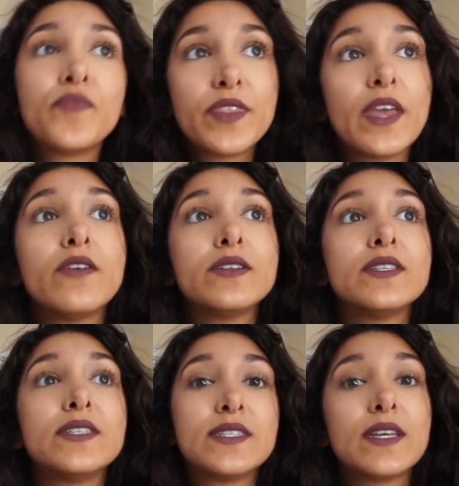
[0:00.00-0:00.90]
There is
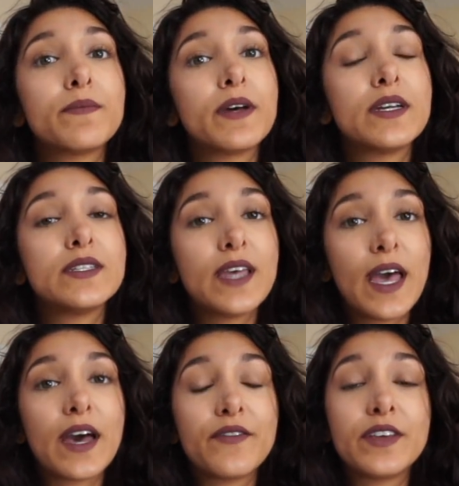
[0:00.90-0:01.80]
a stigma to
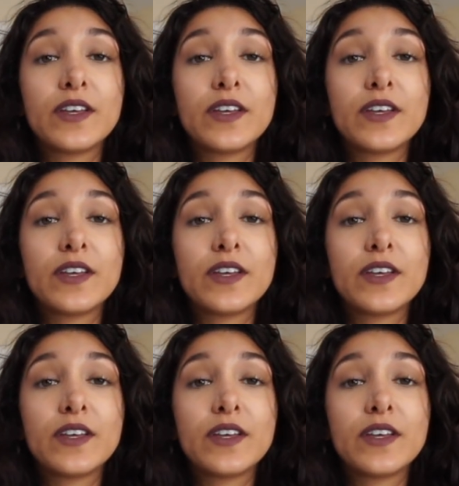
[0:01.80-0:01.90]
having